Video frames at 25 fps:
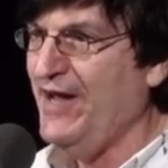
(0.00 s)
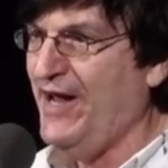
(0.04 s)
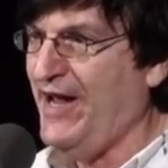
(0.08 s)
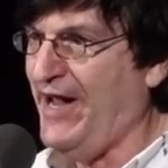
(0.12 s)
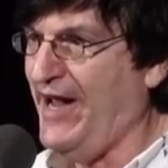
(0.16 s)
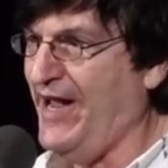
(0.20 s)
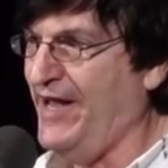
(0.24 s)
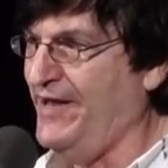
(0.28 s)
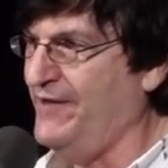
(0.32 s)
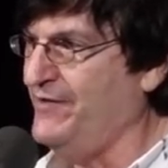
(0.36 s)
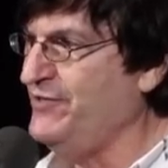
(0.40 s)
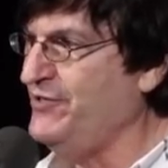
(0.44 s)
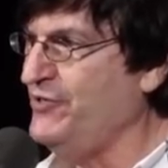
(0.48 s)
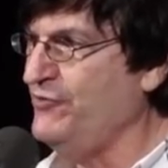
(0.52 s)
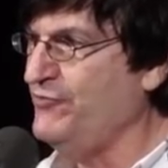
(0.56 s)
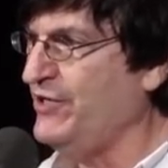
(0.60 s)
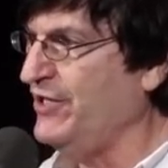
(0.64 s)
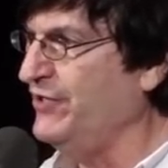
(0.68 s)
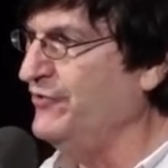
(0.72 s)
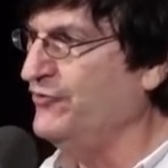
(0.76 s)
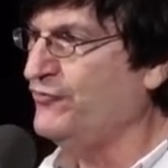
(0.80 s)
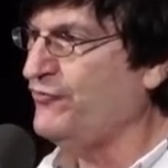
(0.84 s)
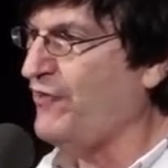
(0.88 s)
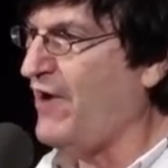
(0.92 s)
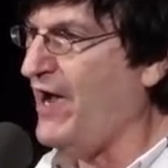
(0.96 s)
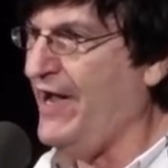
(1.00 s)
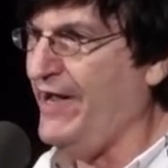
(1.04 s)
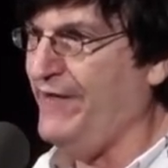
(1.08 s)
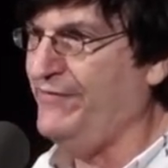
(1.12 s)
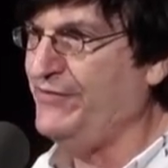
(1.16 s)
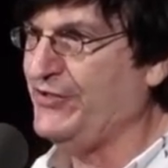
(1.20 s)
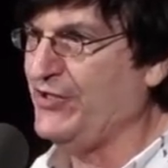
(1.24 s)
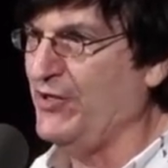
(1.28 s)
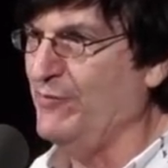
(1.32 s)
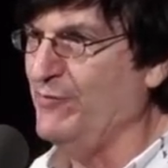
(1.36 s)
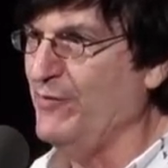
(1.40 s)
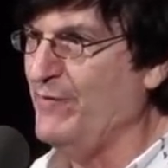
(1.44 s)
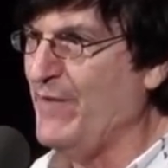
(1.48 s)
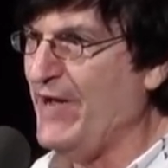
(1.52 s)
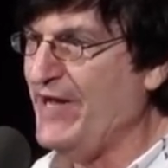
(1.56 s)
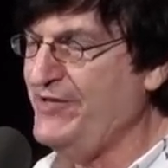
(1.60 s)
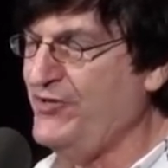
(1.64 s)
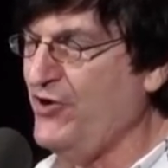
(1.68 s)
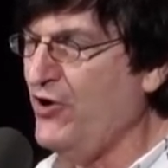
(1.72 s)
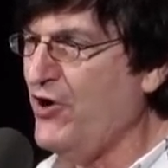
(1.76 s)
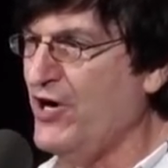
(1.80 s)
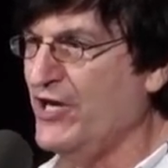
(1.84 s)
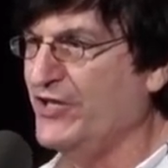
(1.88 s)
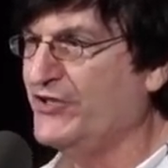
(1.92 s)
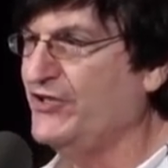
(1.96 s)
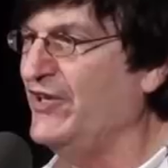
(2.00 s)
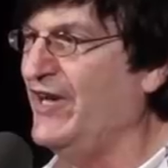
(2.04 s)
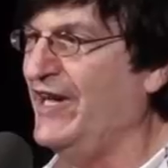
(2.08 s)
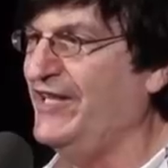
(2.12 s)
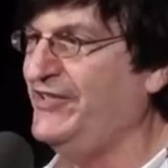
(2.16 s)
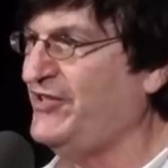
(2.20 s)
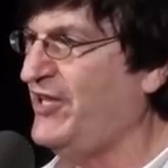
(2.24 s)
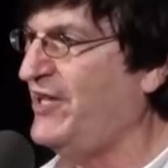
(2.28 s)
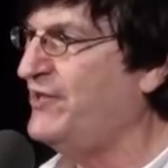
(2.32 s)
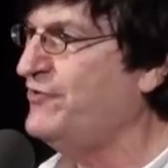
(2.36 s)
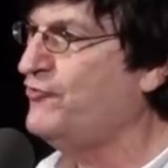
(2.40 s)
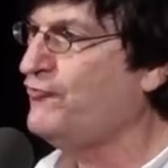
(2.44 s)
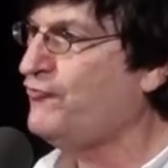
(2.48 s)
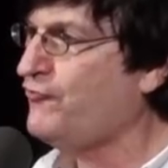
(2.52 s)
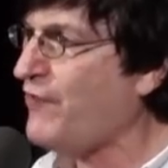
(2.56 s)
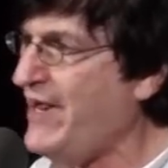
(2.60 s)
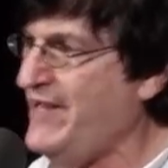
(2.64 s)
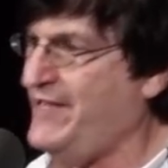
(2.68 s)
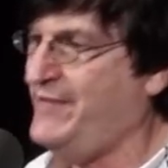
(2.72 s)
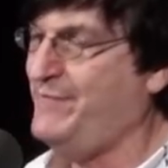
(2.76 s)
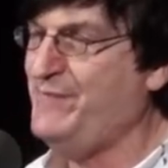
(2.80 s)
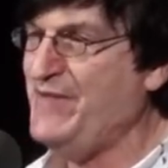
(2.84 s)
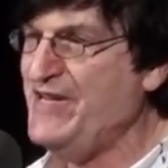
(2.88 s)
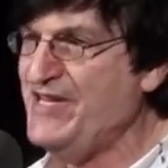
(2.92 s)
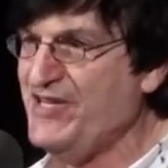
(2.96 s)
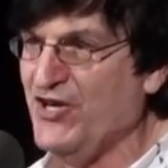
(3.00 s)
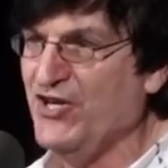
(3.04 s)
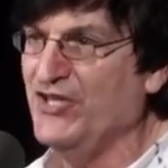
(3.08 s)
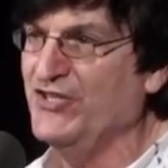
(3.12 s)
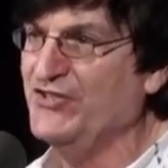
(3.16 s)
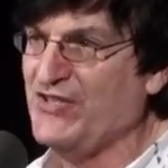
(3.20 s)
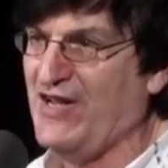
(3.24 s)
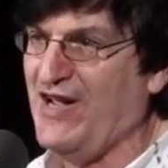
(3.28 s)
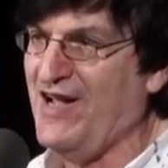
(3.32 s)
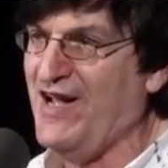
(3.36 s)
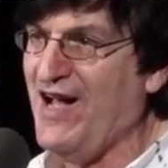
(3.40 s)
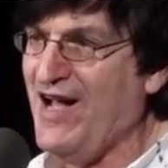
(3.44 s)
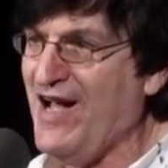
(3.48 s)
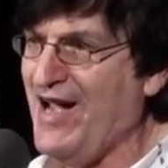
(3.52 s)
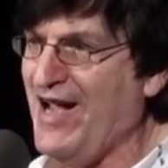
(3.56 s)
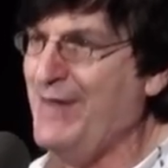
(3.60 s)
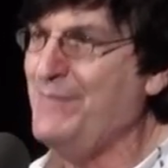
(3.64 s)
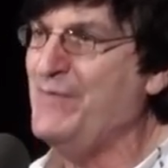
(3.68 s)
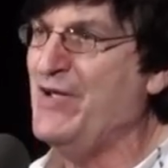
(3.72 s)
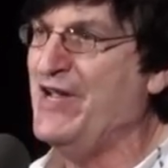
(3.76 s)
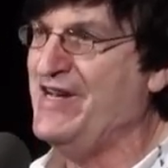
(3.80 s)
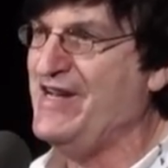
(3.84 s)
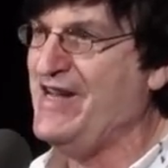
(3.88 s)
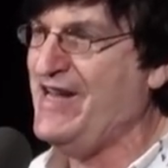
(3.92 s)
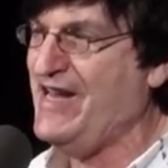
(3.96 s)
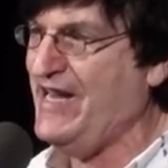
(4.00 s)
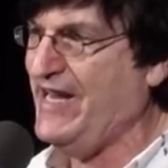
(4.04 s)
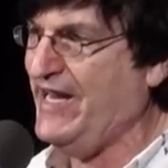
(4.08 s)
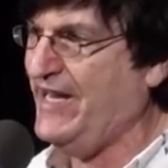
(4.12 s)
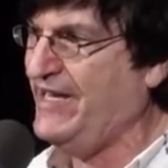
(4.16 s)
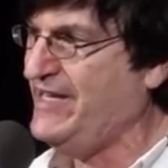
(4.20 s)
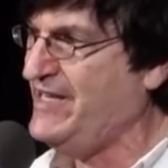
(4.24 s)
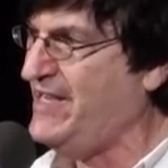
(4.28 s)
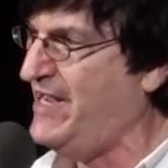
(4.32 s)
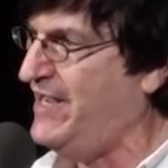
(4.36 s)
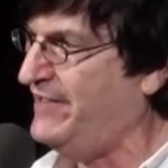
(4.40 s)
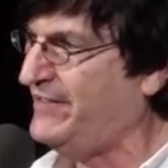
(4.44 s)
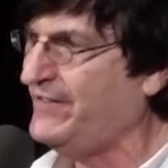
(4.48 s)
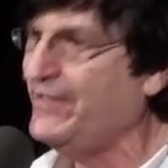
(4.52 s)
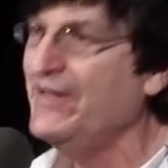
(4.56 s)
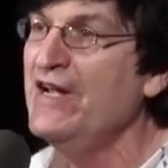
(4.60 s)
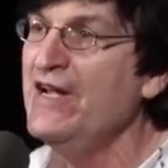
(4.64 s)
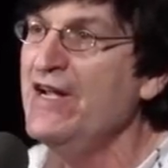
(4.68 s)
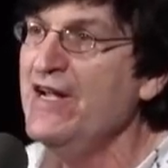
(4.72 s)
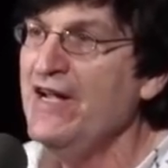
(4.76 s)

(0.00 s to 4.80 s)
and you can drive some of my dogs? And I said, great, because I'm an idiot.